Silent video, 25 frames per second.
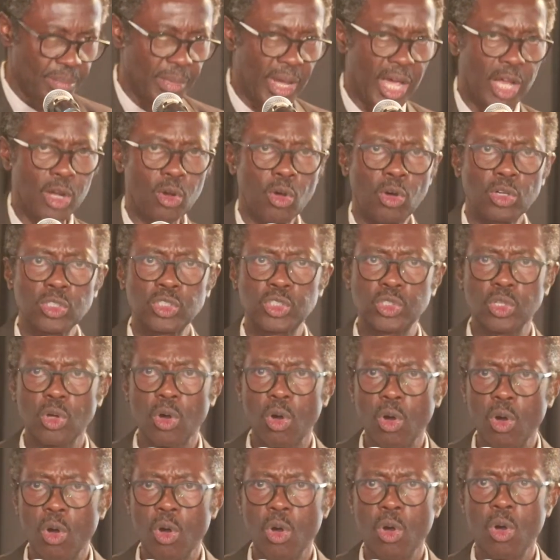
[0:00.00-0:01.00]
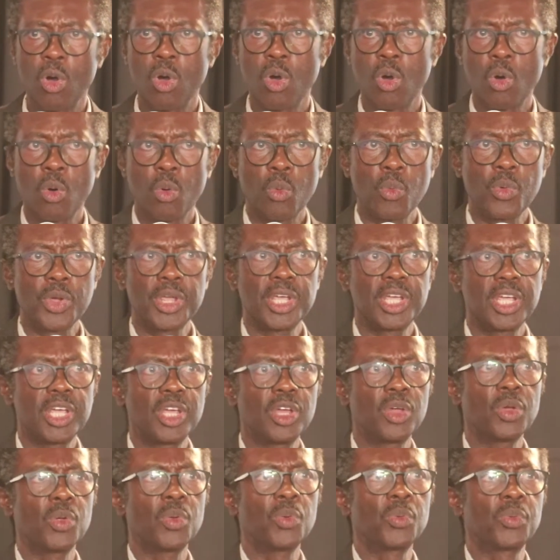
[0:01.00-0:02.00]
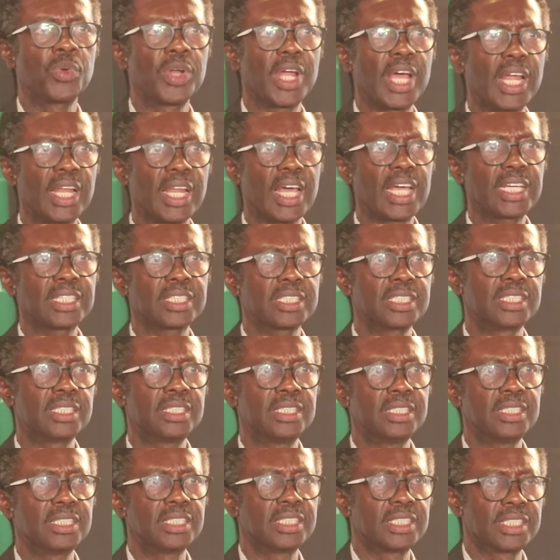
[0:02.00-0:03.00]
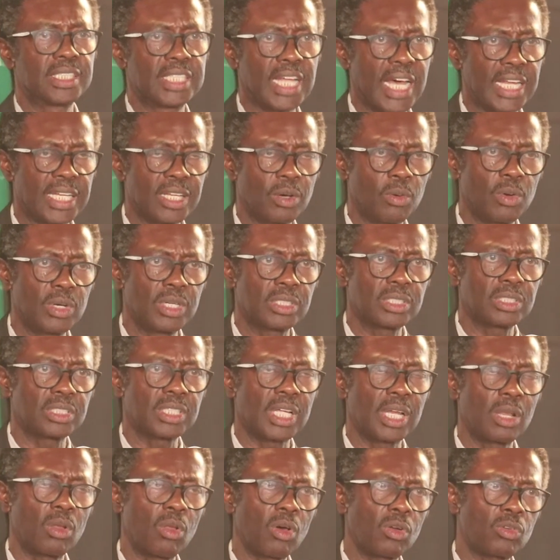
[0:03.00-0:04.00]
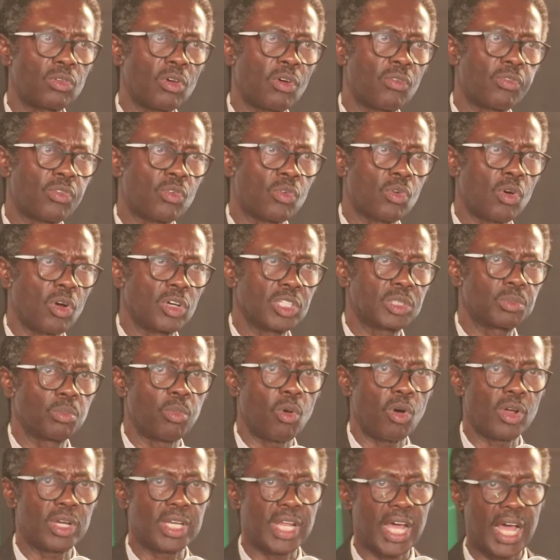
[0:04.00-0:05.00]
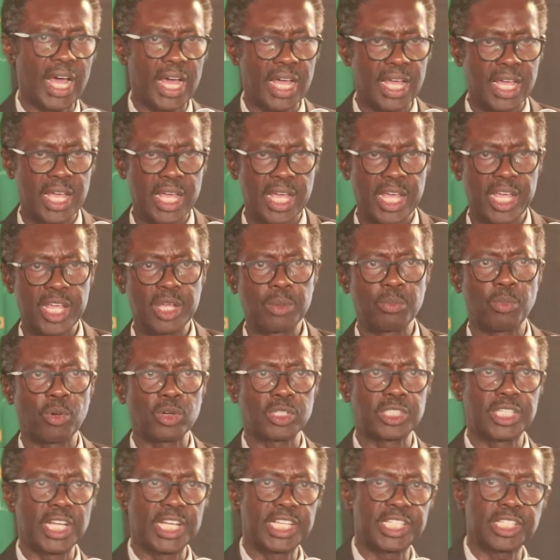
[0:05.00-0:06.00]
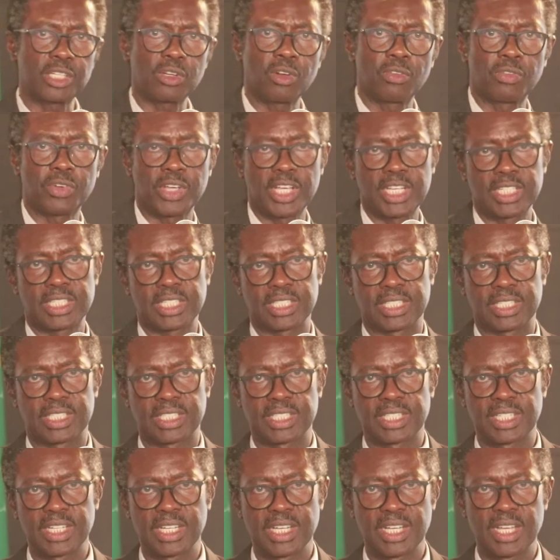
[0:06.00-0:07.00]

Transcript: And also, we realized that there was a lot of cross-border importation of cases.